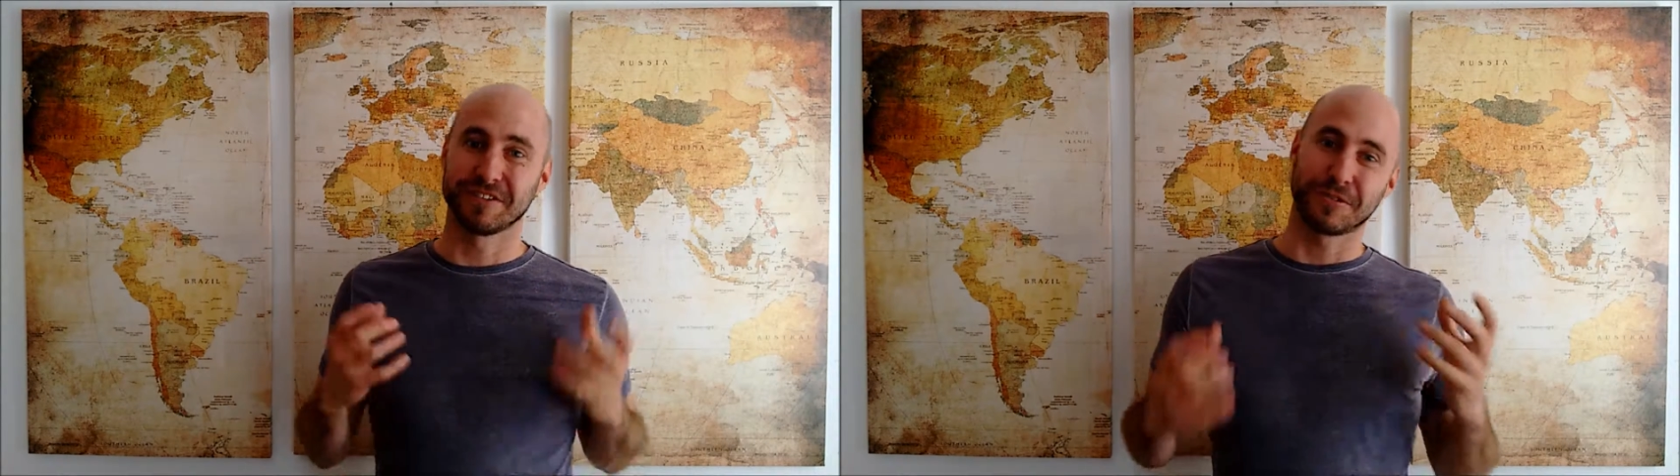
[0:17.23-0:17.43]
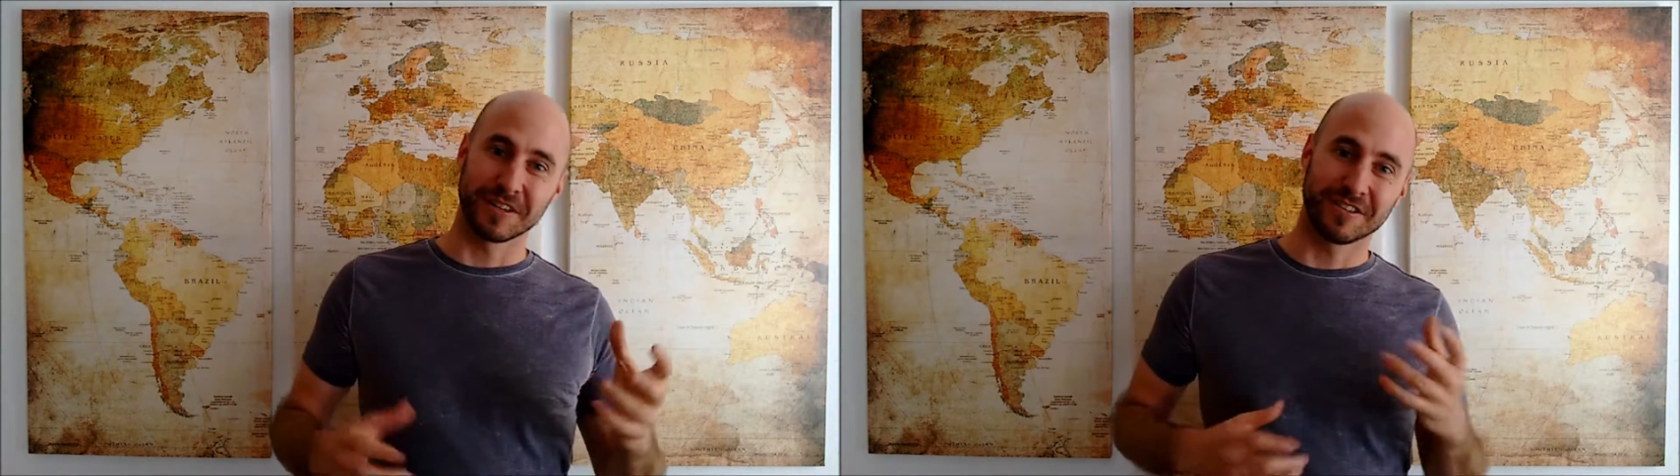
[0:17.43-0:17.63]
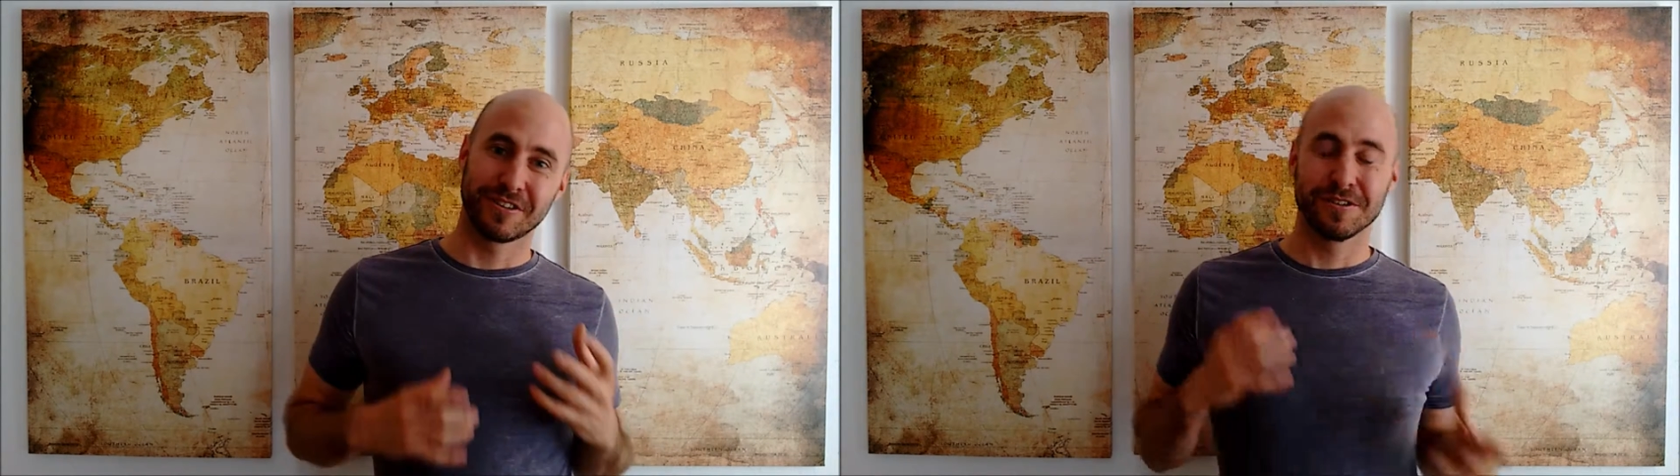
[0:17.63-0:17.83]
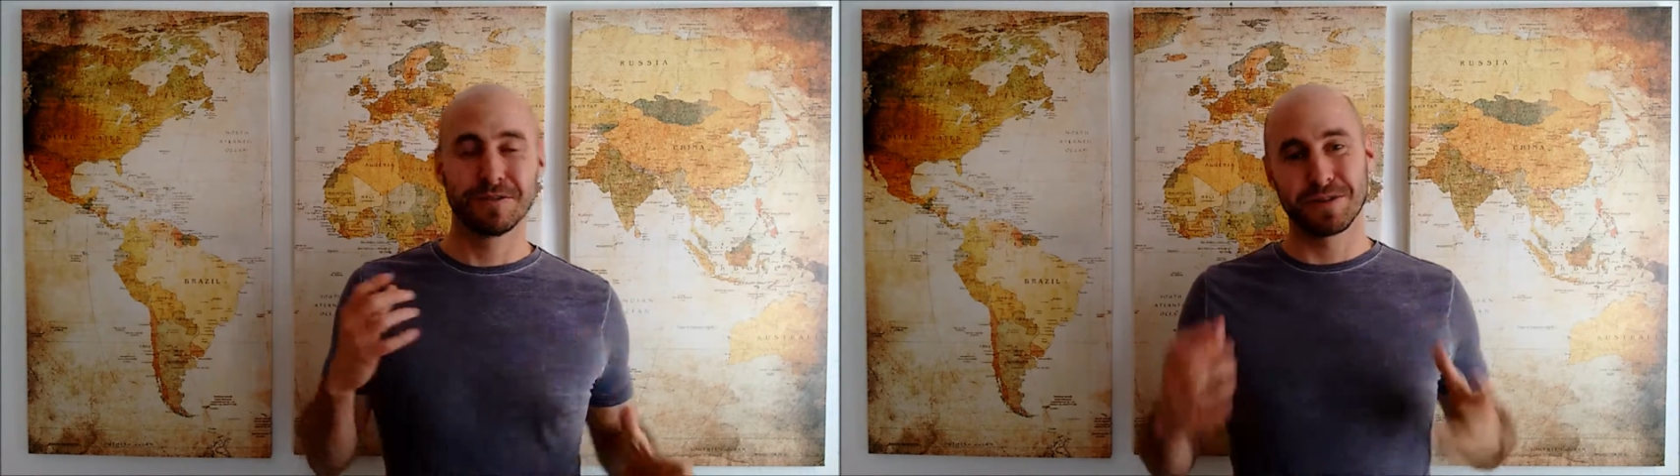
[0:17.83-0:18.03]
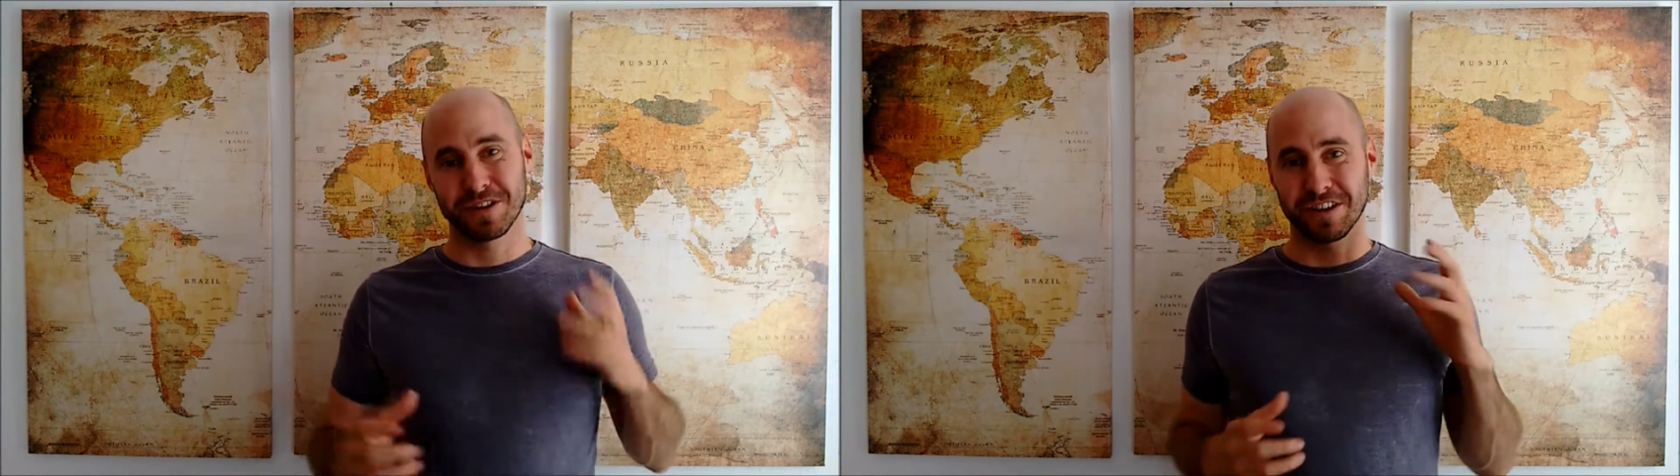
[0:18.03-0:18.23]

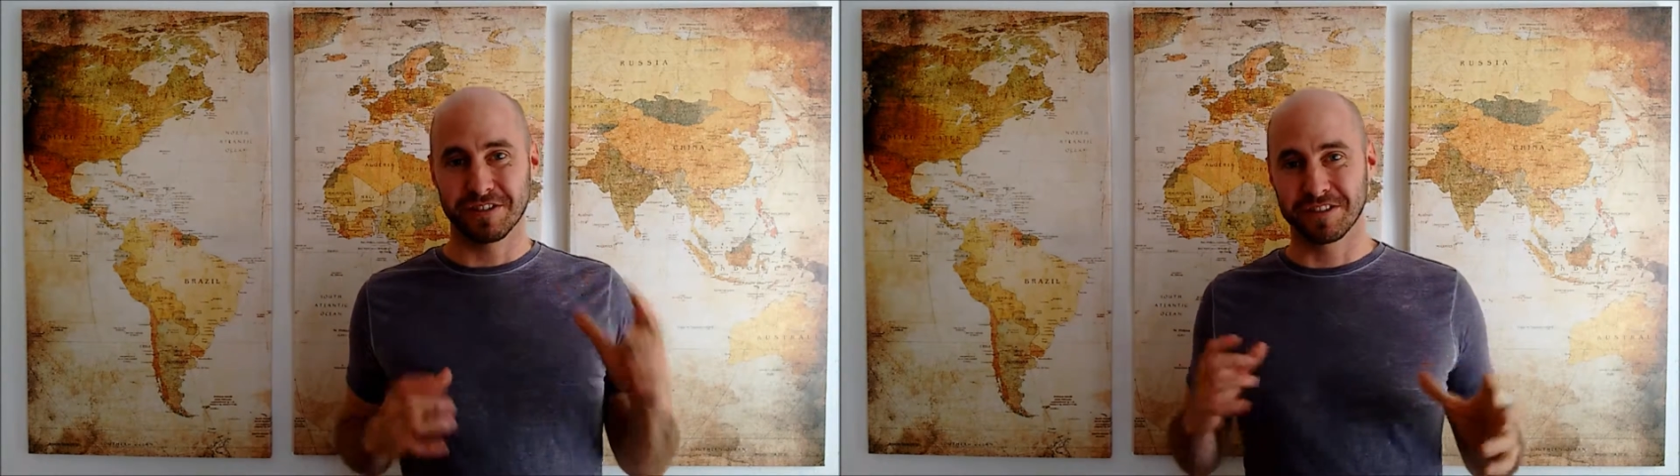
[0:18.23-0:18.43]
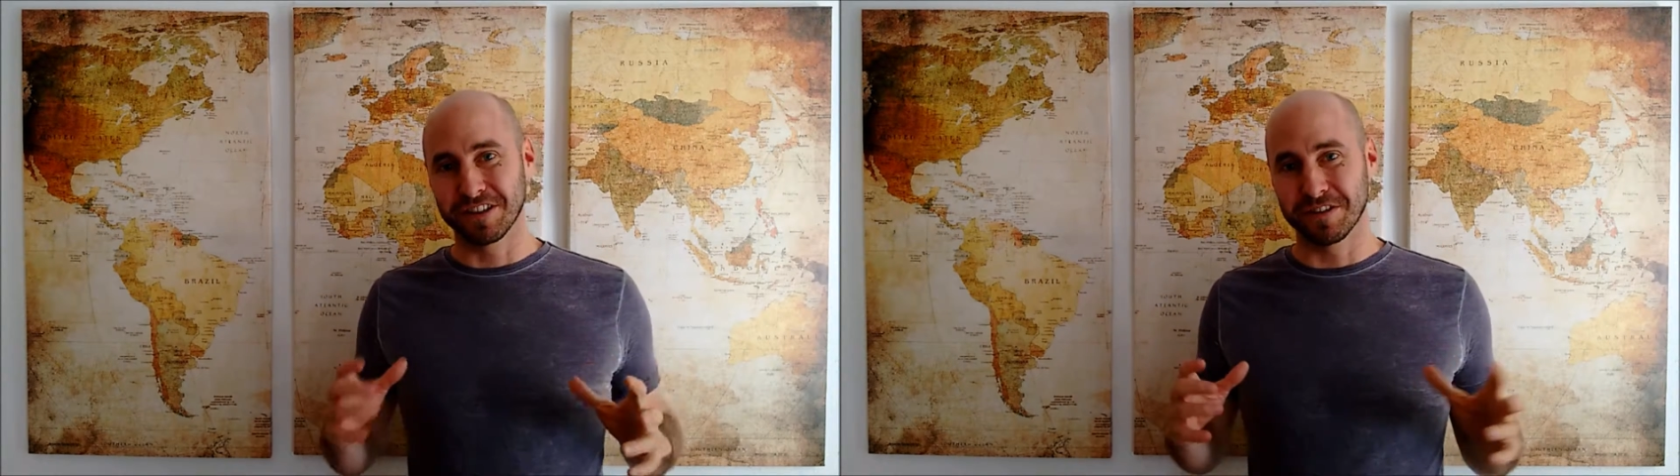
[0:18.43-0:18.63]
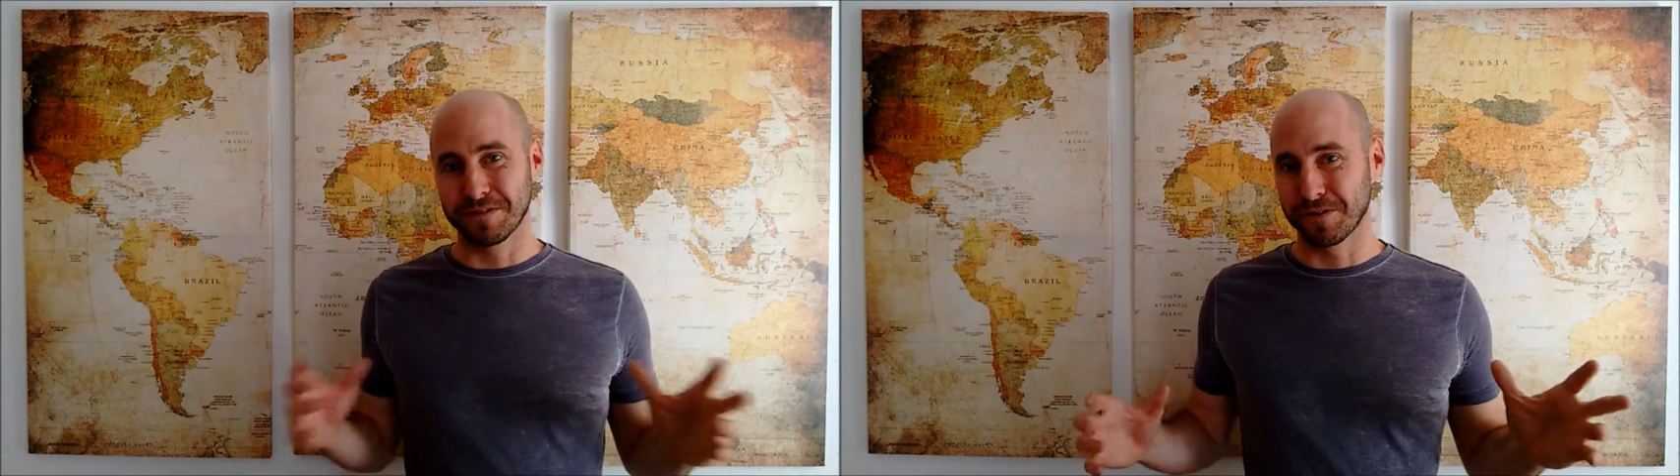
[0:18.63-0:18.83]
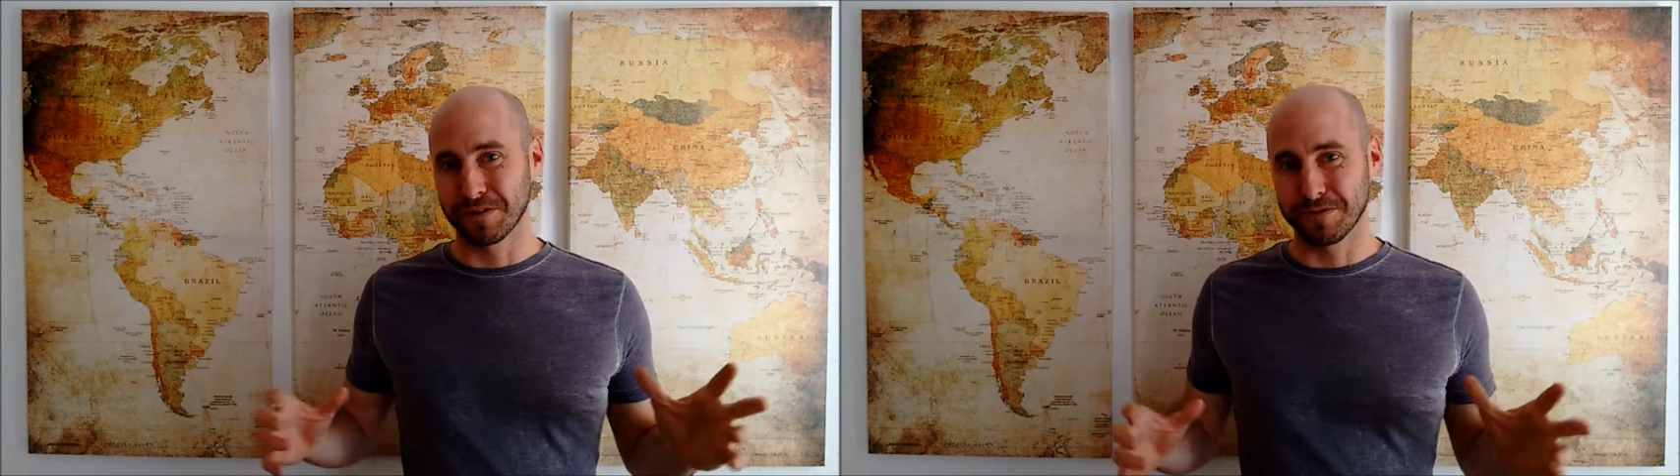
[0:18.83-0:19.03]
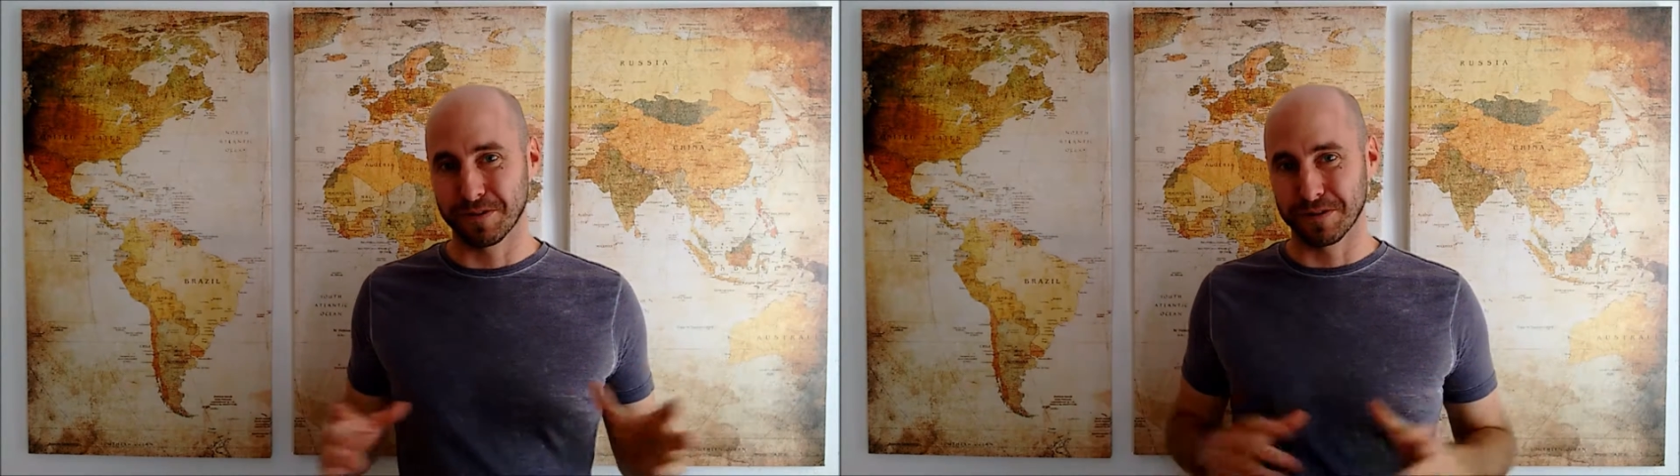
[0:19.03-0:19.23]
22, 33,
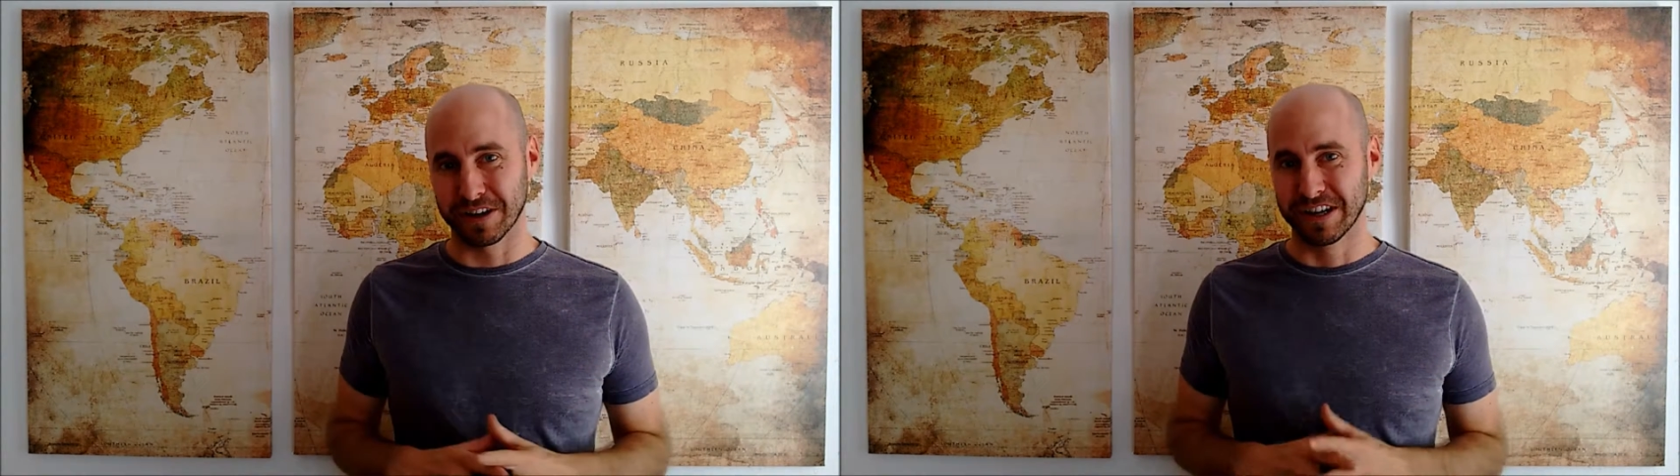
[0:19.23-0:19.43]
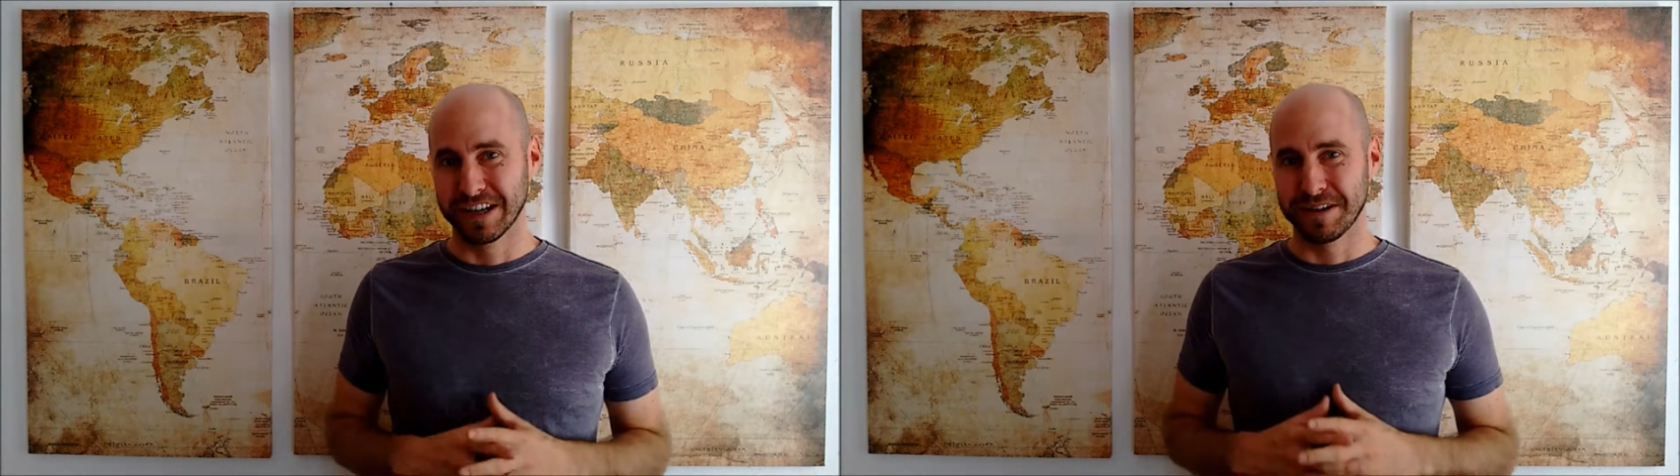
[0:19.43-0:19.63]
44